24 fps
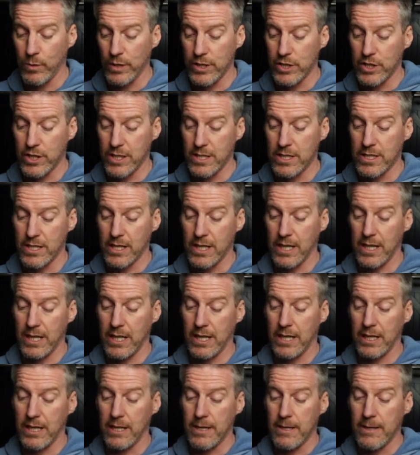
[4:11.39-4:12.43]
which
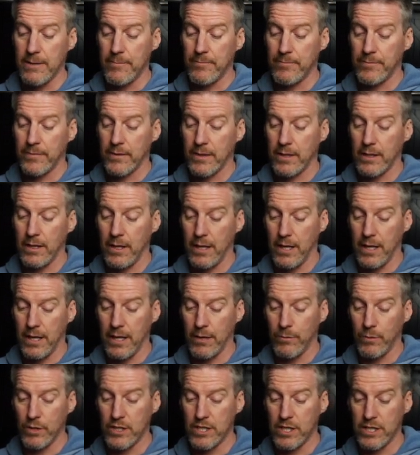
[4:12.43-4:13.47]

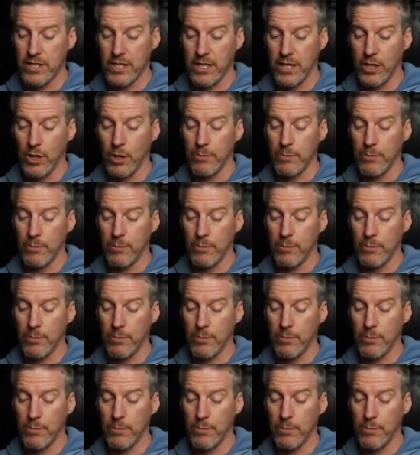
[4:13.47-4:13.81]
is the